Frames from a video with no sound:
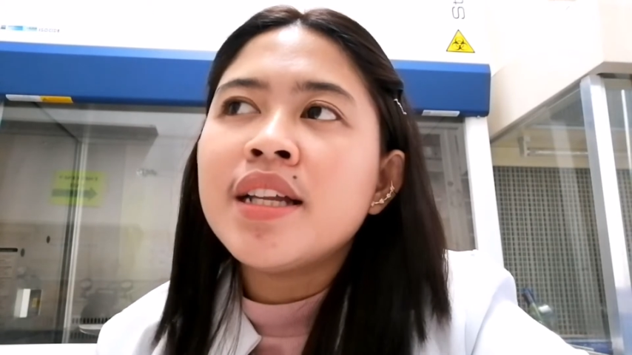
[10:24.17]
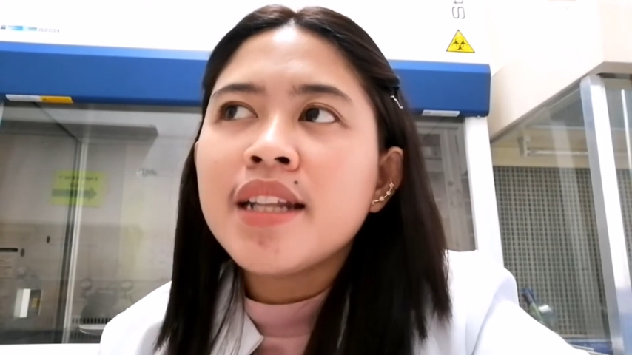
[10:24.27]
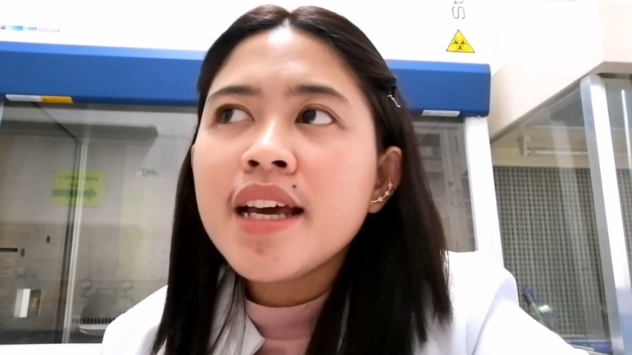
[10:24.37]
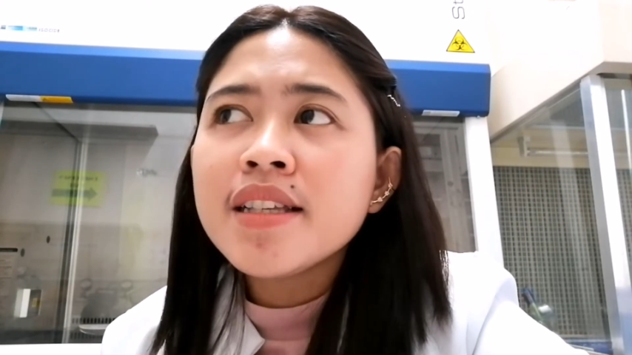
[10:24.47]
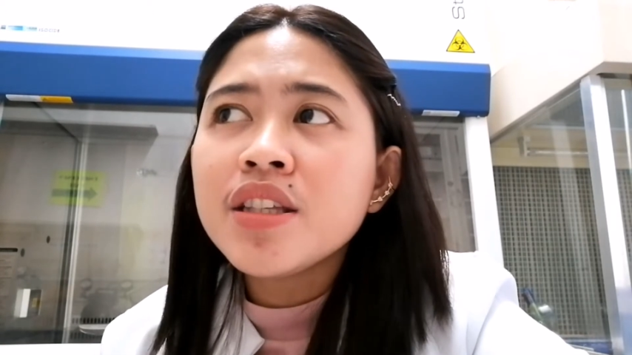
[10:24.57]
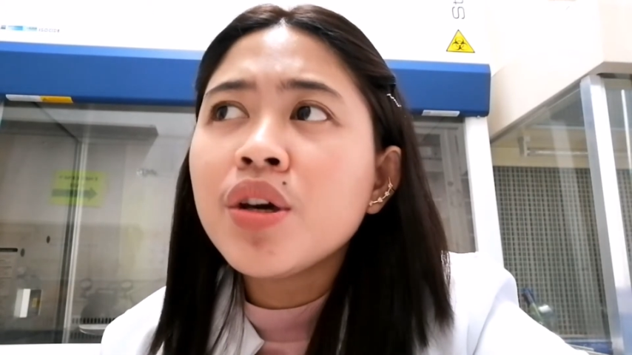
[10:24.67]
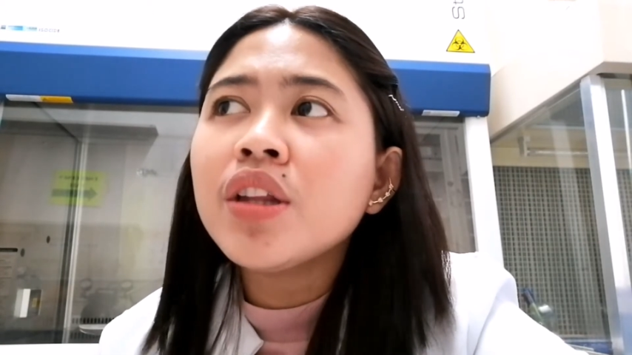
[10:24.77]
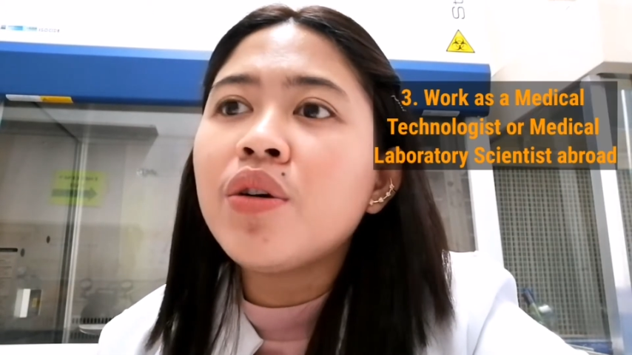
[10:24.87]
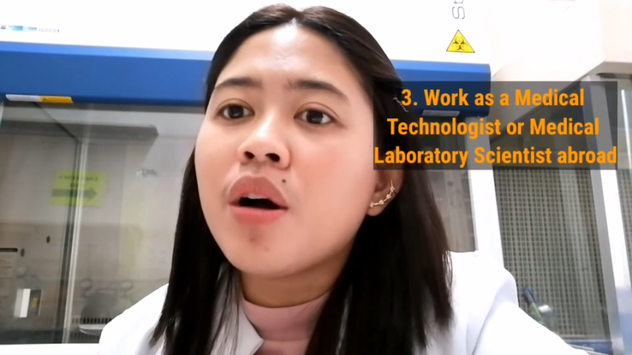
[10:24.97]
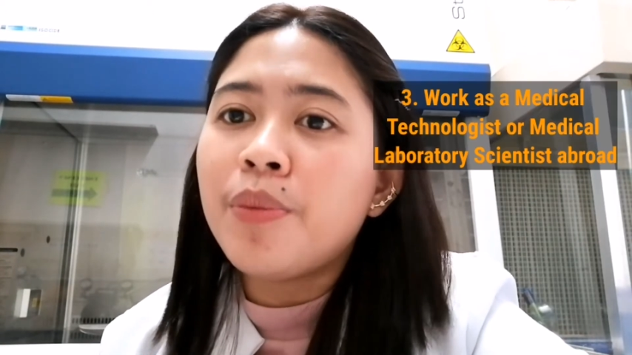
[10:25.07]
Next, you
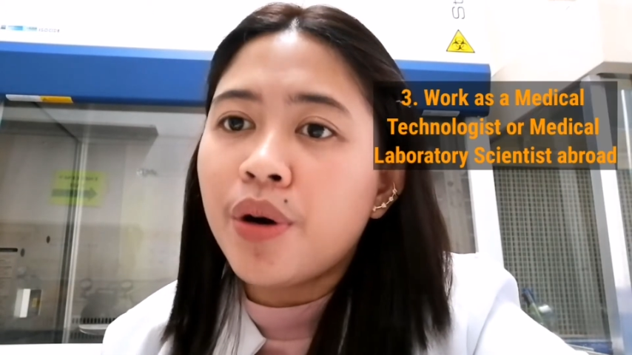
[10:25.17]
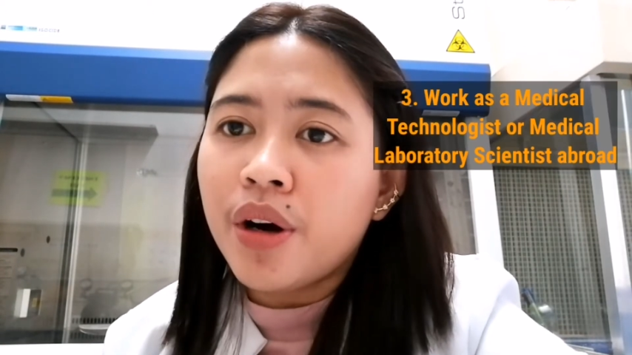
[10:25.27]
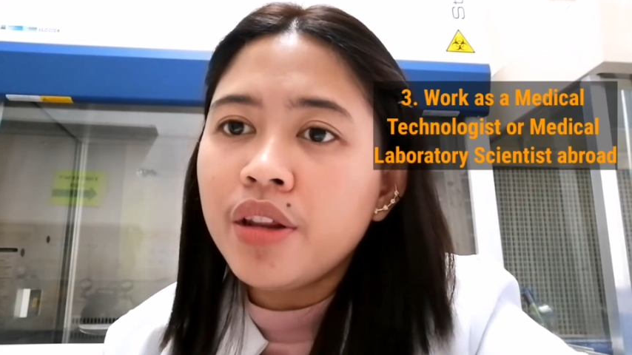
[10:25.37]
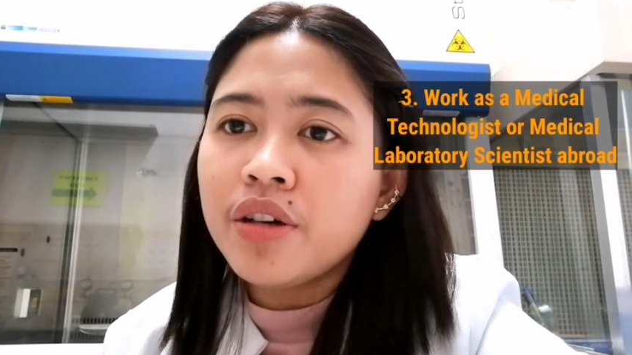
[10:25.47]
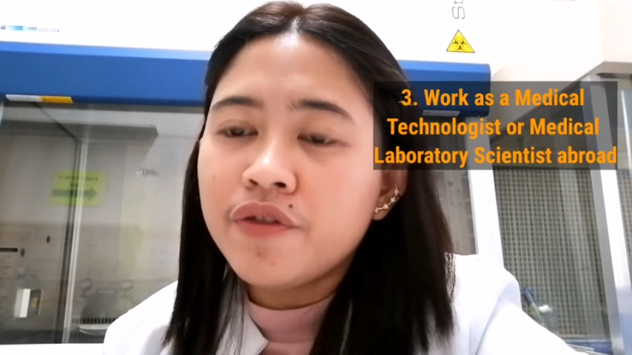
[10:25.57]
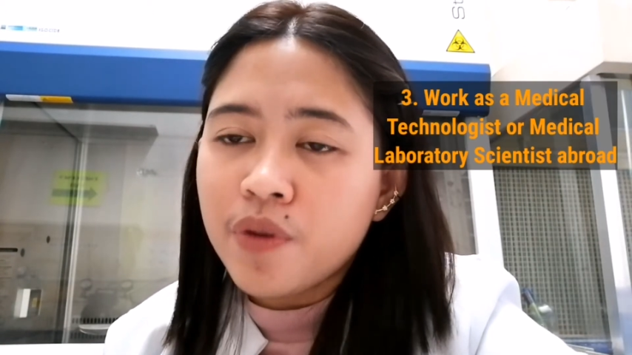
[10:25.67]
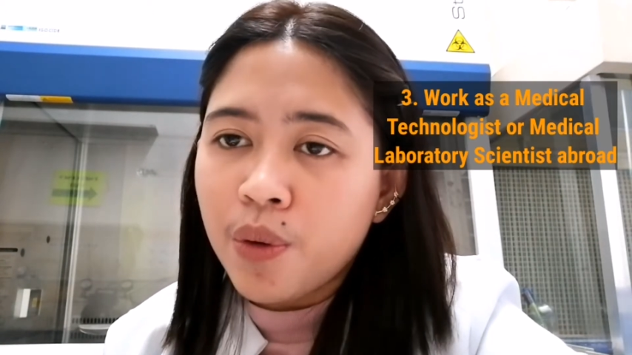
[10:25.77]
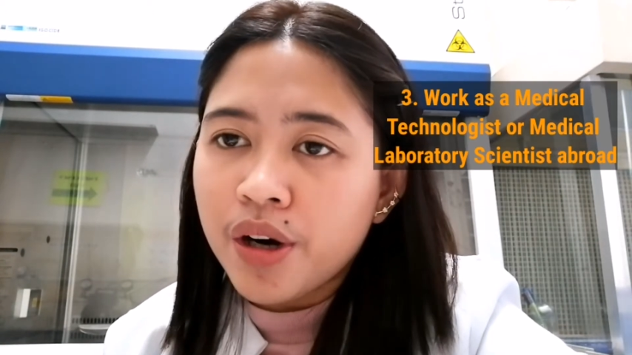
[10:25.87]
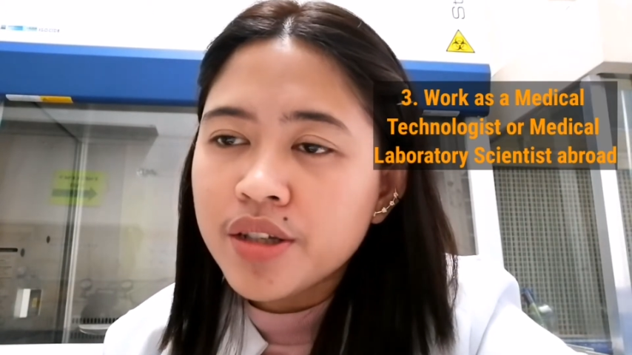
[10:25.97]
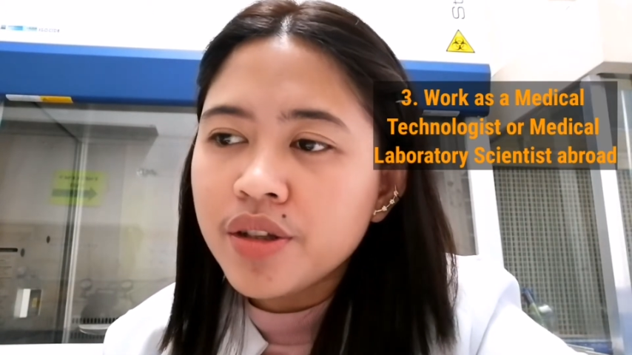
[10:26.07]
can go abroad, of course.